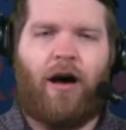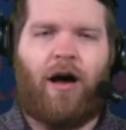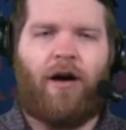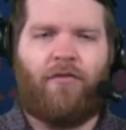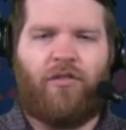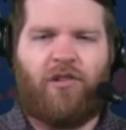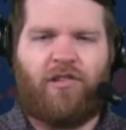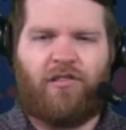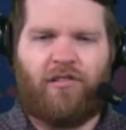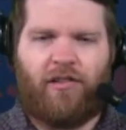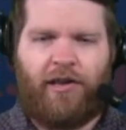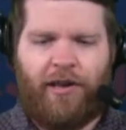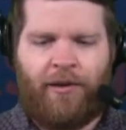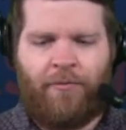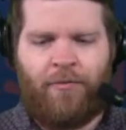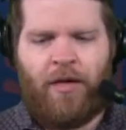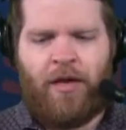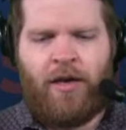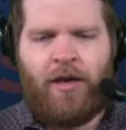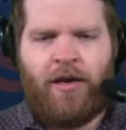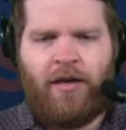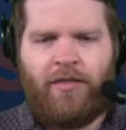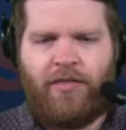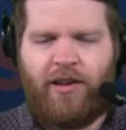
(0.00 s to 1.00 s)
Obviously,
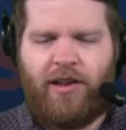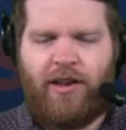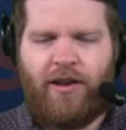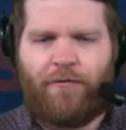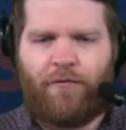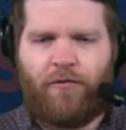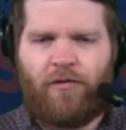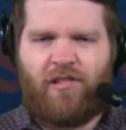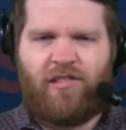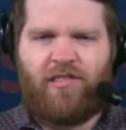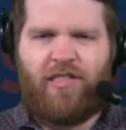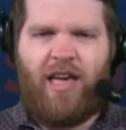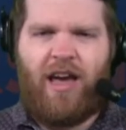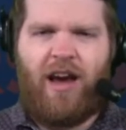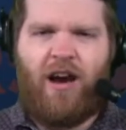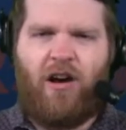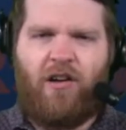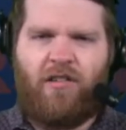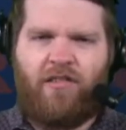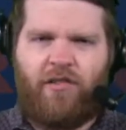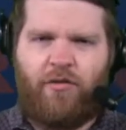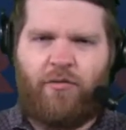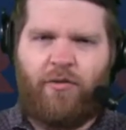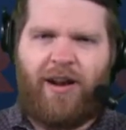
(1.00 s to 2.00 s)
the difference
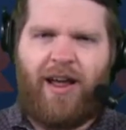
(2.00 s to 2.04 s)
there is you